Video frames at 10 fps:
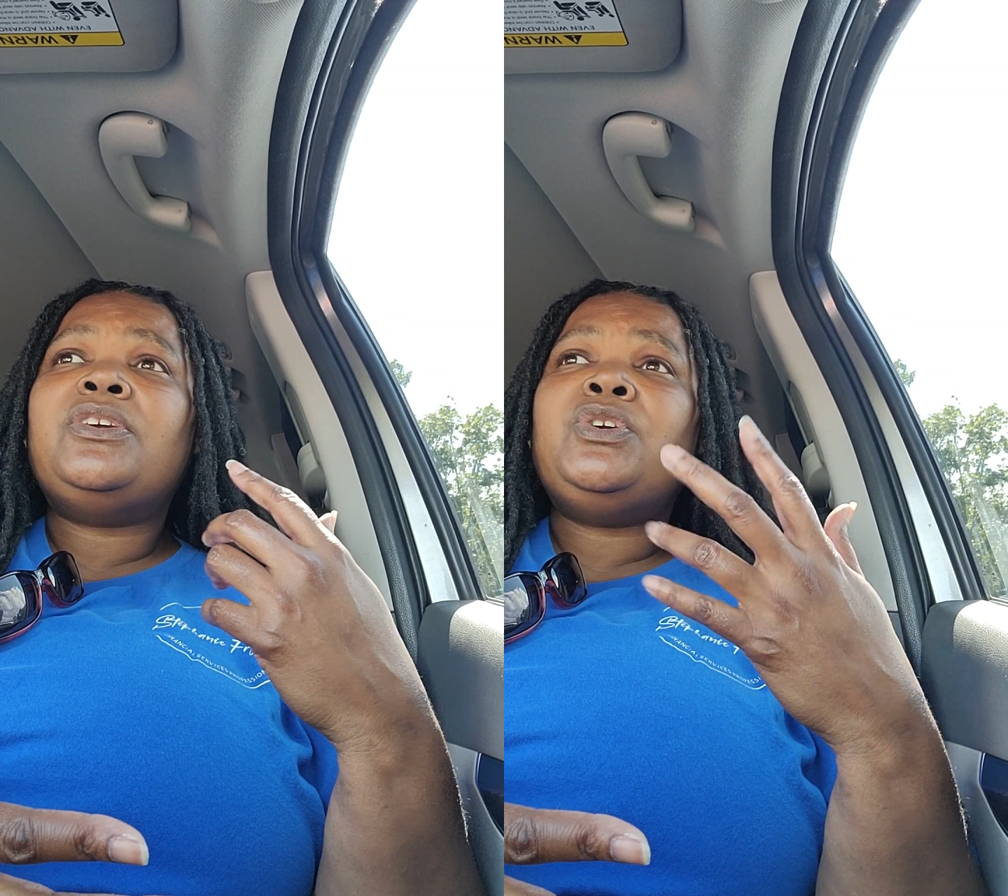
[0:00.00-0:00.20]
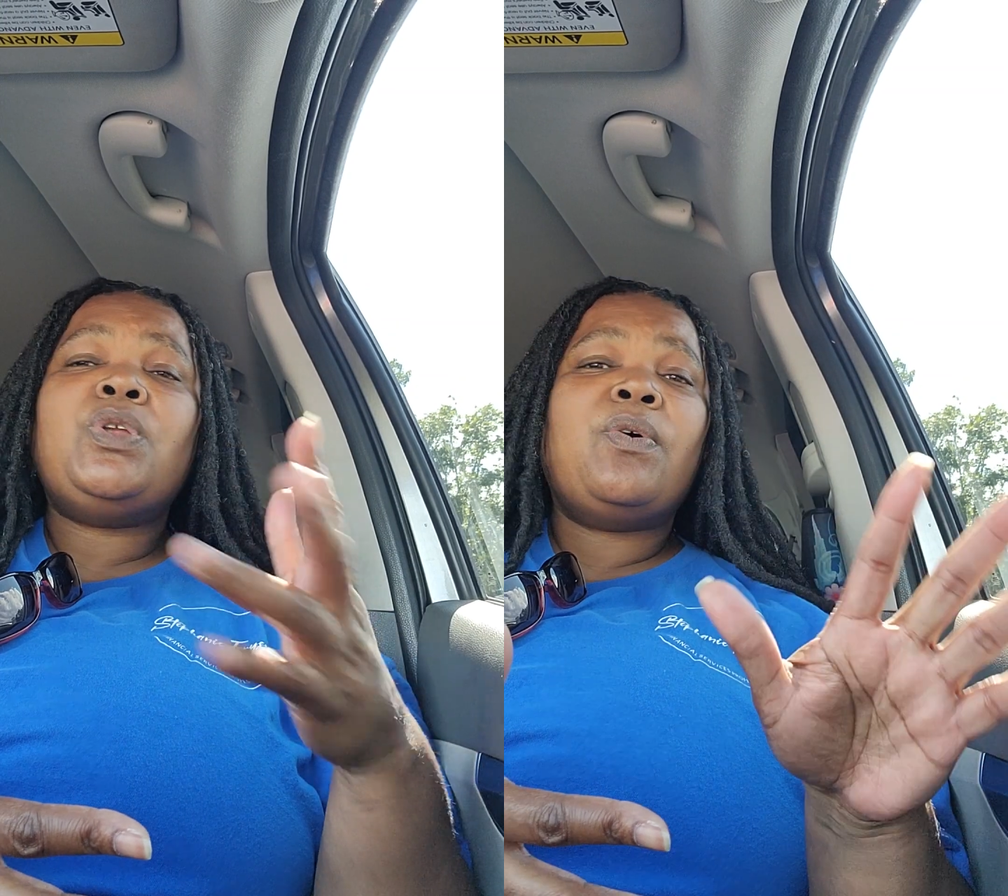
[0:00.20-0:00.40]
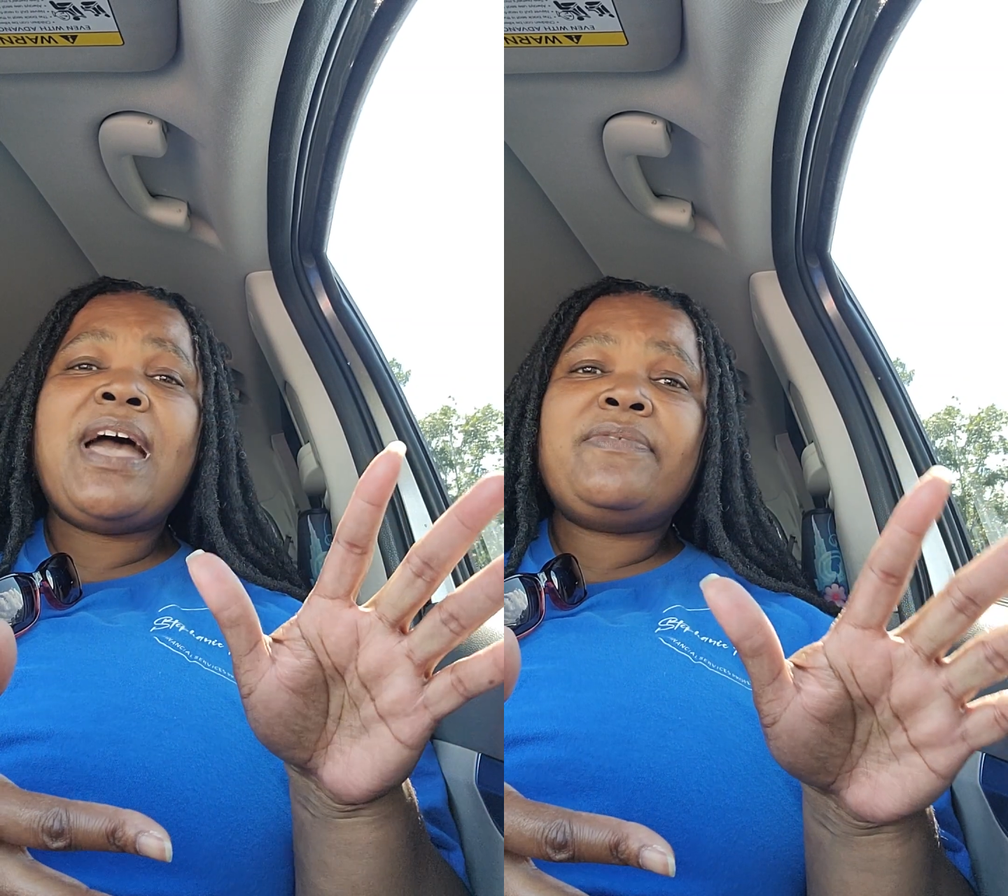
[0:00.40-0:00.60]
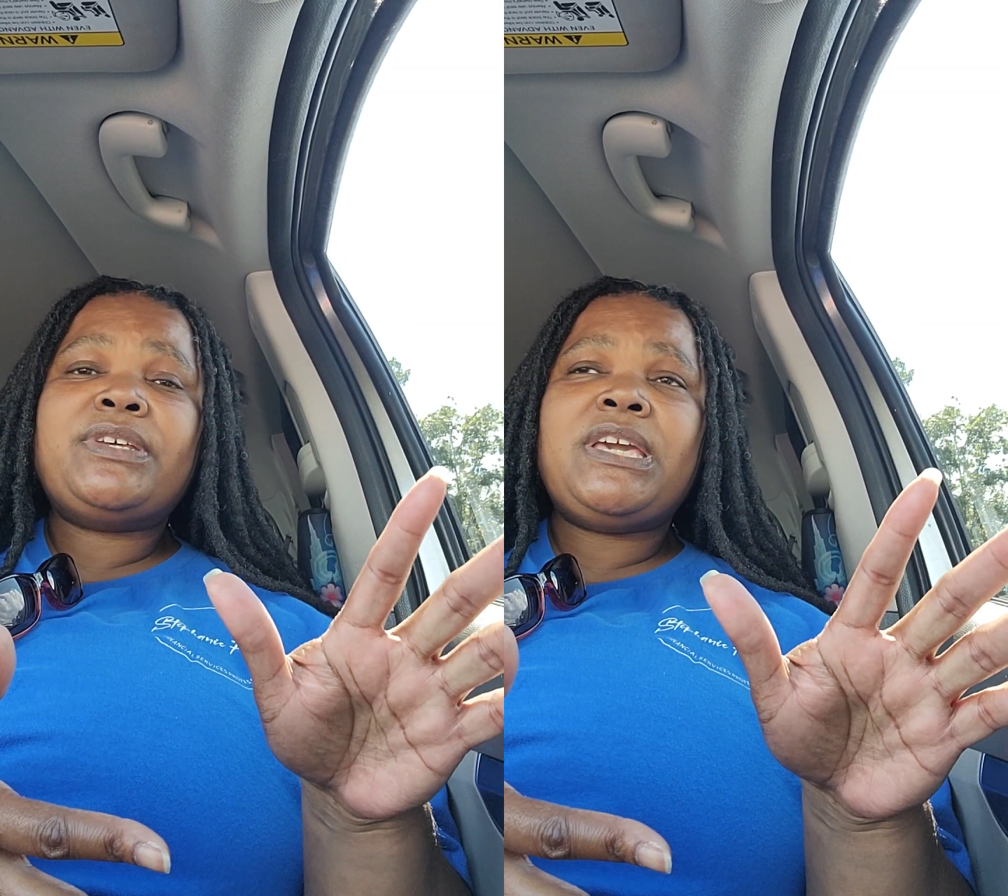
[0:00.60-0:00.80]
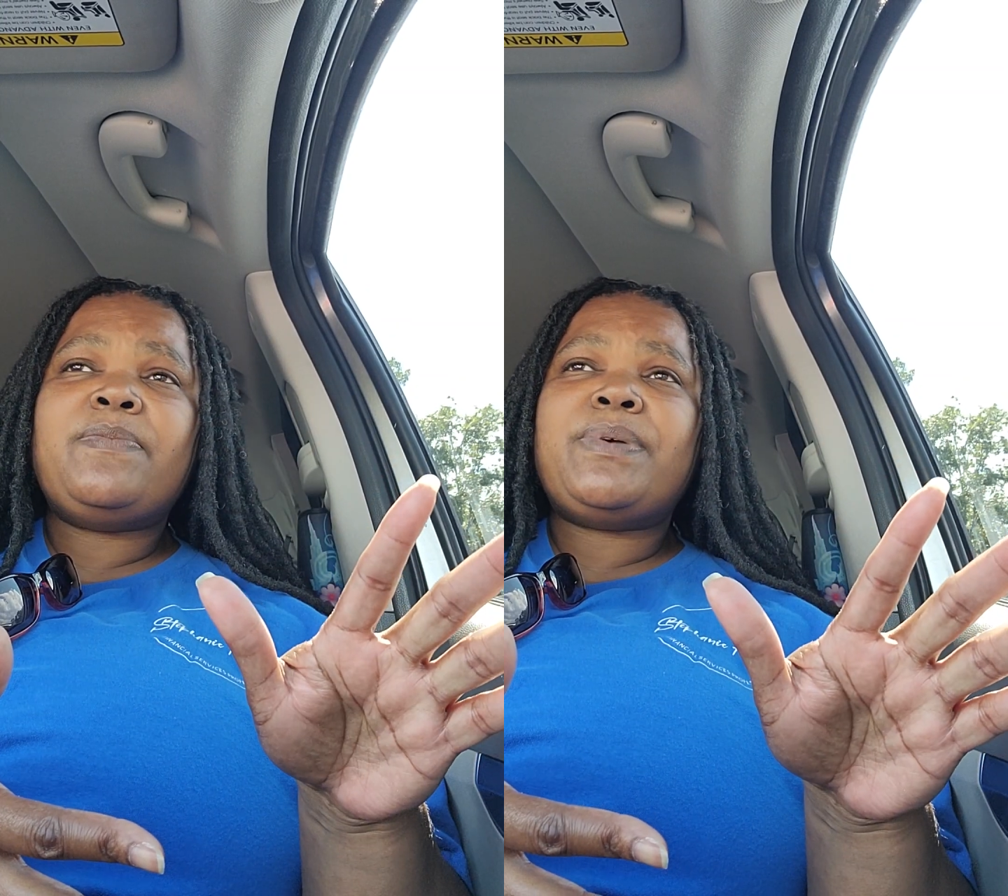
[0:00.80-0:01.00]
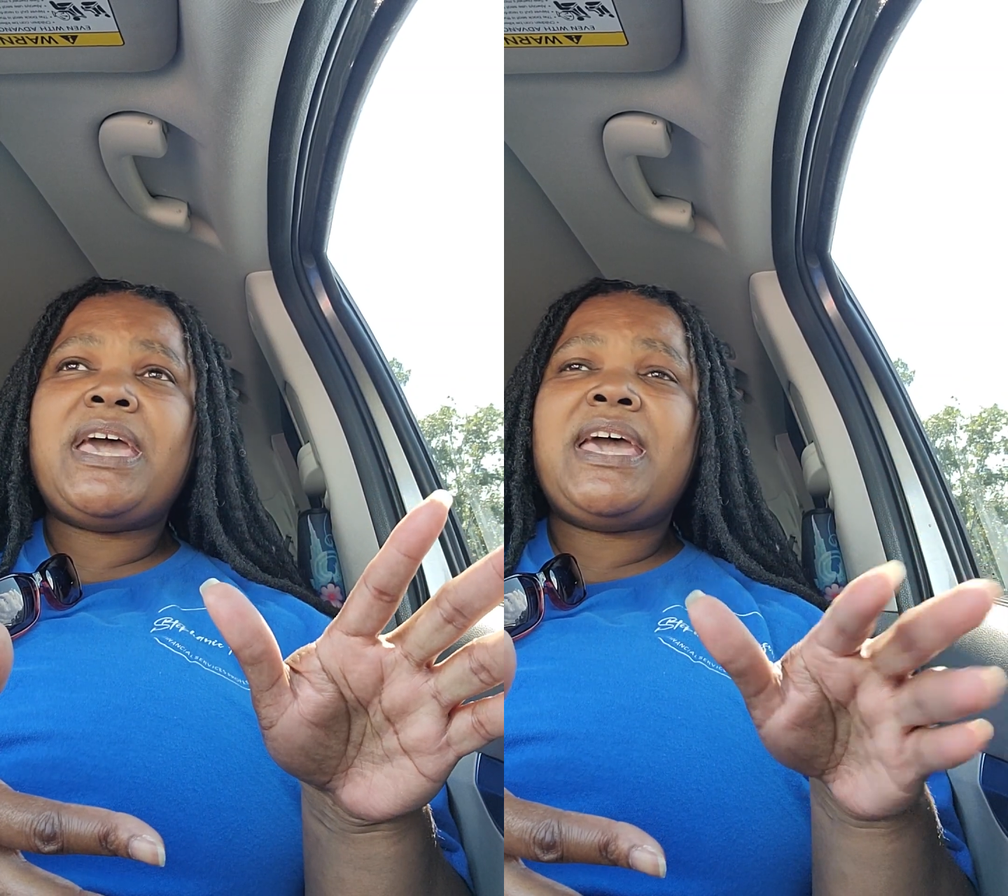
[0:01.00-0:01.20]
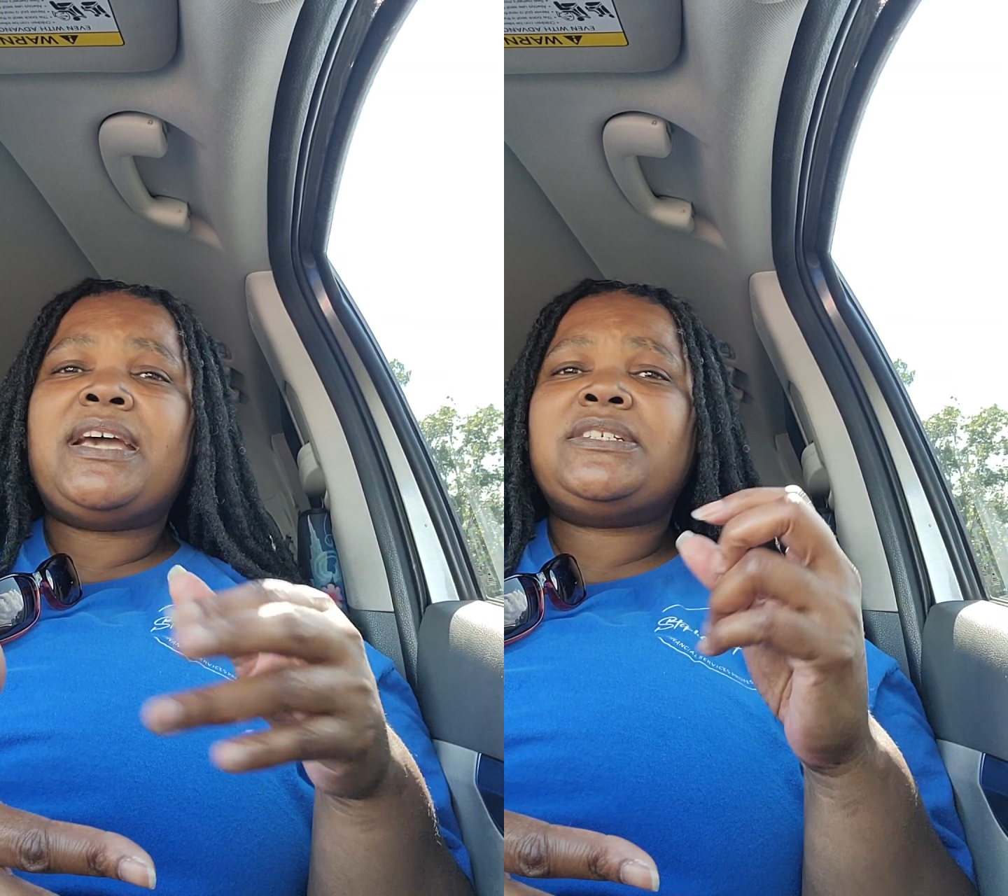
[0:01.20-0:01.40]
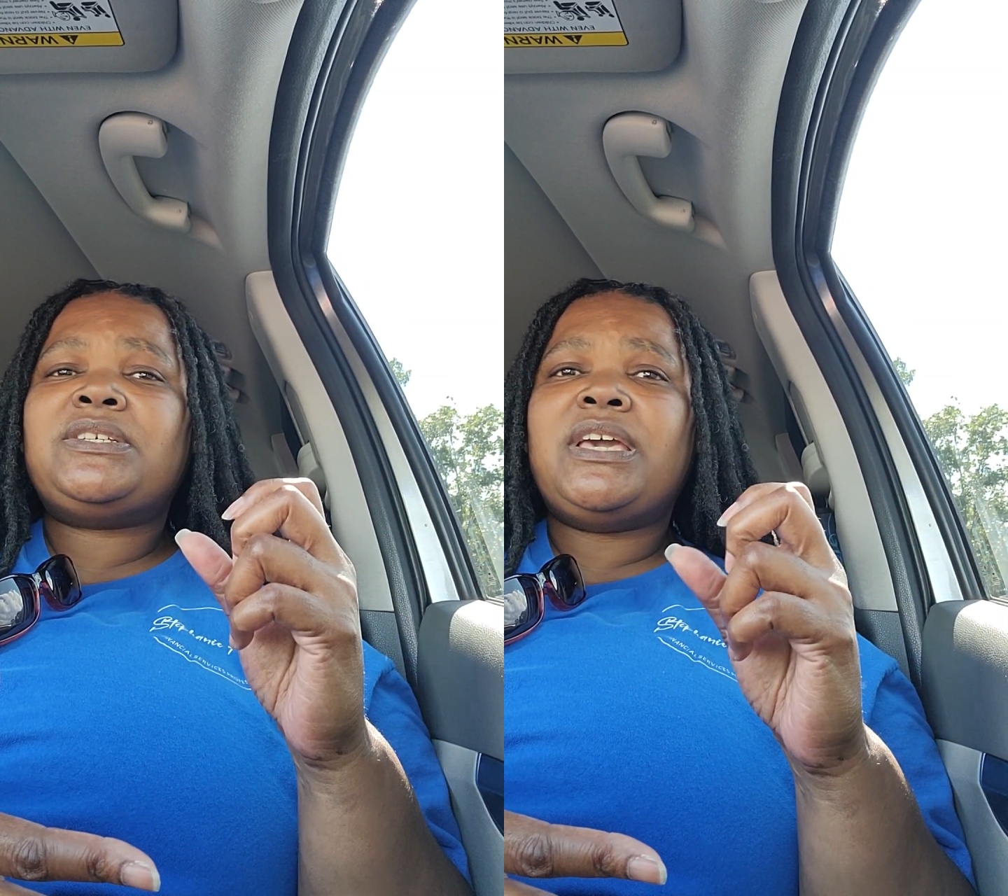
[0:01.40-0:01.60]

you don't have to get bags